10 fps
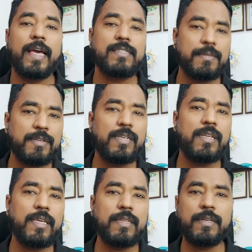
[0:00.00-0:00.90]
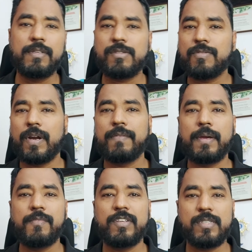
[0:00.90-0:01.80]
And similarly, they describe
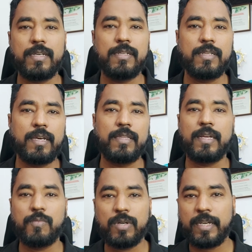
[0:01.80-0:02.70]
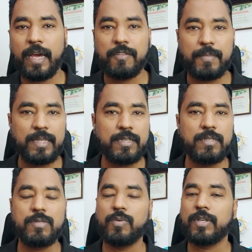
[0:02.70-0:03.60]
every single thing, that what kind of
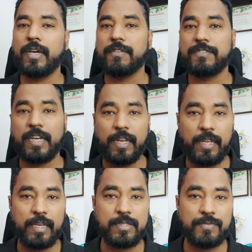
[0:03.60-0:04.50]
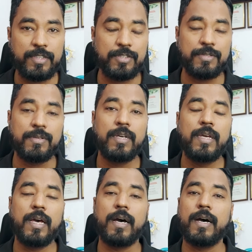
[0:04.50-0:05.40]
methods, what kind of techniques we should
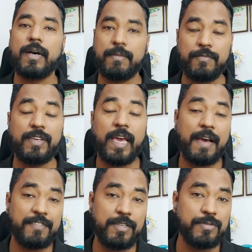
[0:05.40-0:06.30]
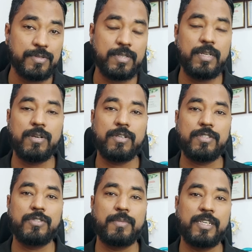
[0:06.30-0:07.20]
uh, we have used in
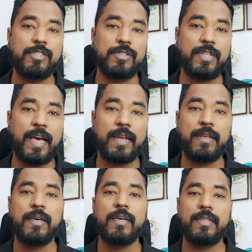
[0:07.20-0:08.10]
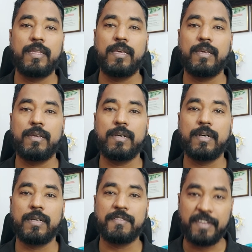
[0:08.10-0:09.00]
order to make sure that the
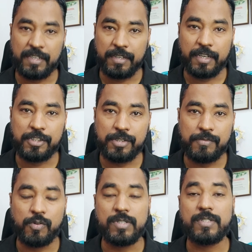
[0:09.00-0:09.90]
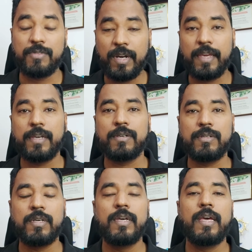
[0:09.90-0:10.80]
uh, defect detection was really
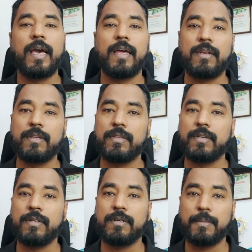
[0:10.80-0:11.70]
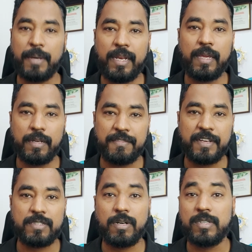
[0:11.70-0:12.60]
good, and uh, the remaining
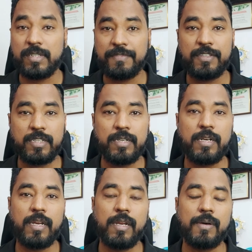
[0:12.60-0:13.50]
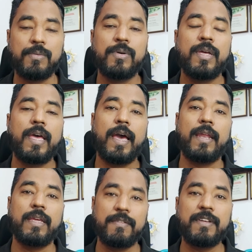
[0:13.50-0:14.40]
defects are sufficiently low,
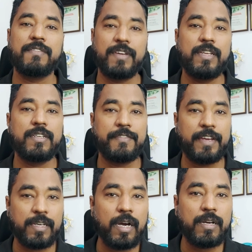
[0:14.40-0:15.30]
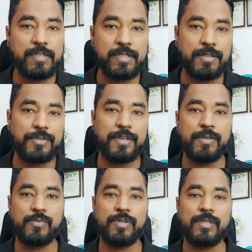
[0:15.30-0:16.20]
and even if any defect occurs in the
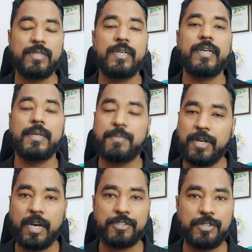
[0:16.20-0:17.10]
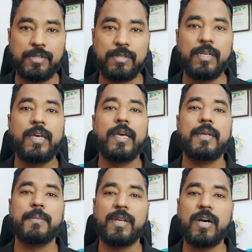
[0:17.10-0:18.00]
real world in production,
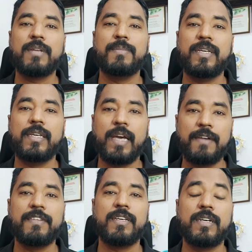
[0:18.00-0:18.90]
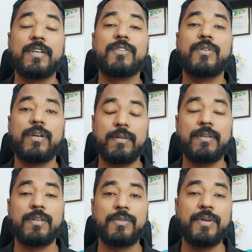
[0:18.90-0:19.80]
it may not be having a
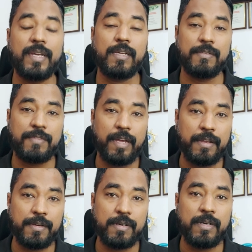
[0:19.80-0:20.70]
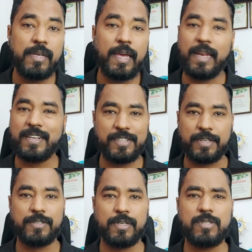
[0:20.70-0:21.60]
you know, critical failure, and et
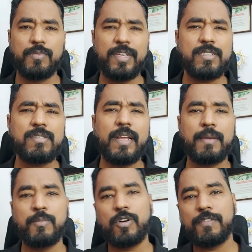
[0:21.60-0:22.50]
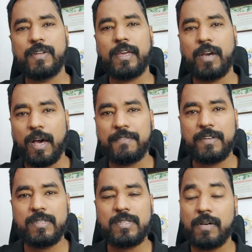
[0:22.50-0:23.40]
cetera. So we just like more of like
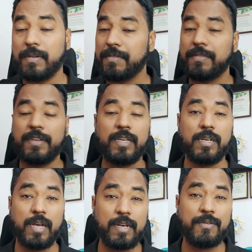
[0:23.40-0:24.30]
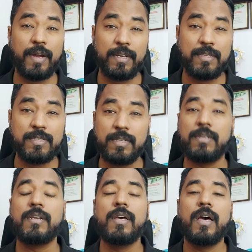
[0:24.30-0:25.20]
confidence. However, we cannot write this
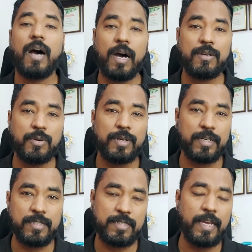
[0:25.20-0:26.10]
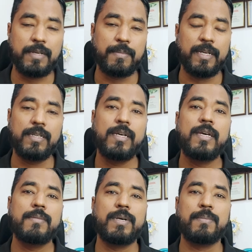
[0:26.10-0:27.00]
in hard-coded statement,
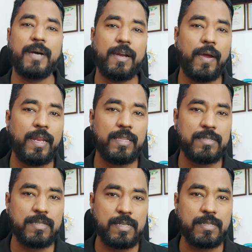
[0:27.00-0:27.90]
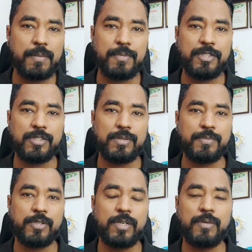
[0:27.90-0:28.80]
but by writing this test completion
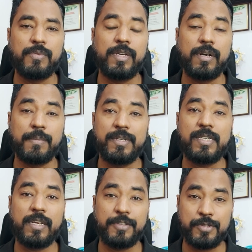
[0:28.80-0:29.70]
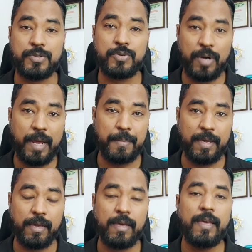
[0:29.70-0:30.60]
report, we are basically
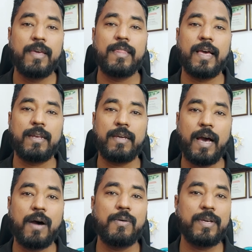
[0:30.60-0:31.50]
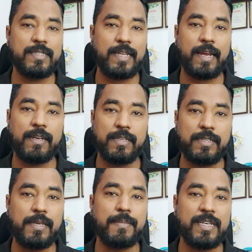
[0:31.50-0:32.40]
describing that how exactly the
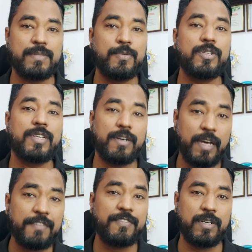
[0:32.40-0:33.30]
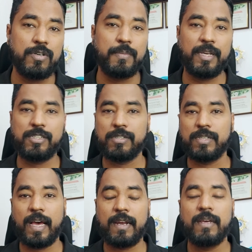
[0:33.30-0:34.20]
team has put their effort to make sure
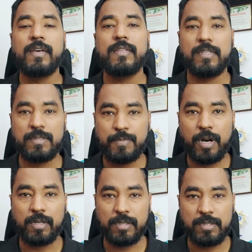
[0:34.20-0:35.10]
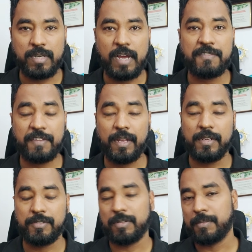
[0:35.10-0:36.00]
that this product does not fail
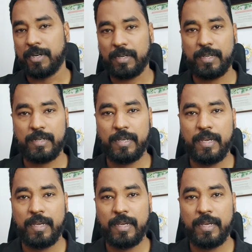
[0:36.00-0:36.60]
into the market.